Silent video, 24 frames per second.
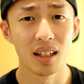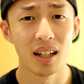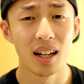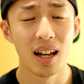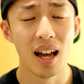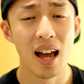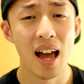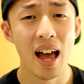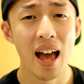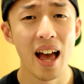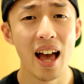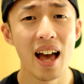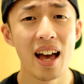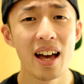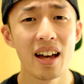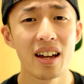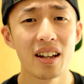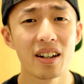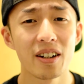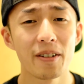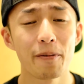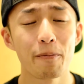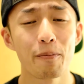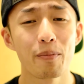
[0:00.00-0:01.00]
whether or not I
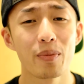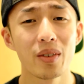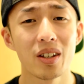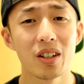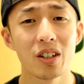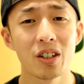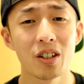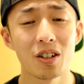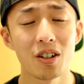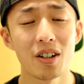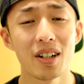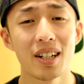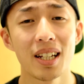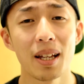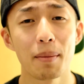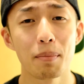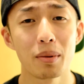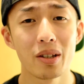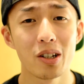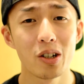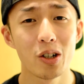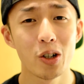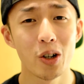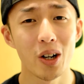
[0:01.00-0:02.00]
was in focus.
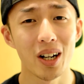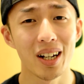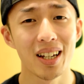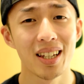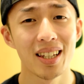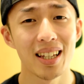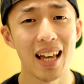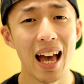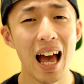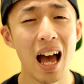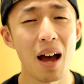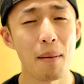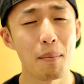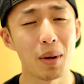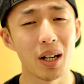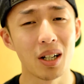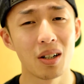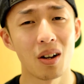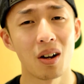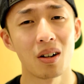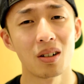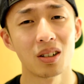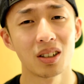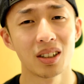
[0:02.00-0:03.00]
But the other
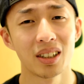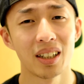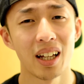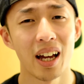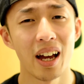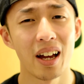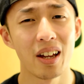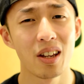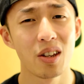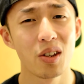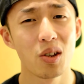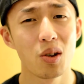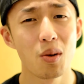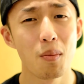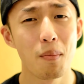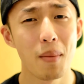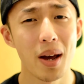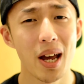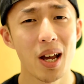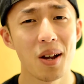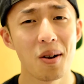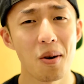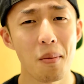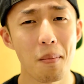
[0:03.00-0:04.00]
lens I use, that is
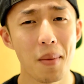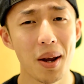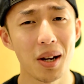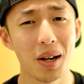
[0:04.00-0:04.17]
perfect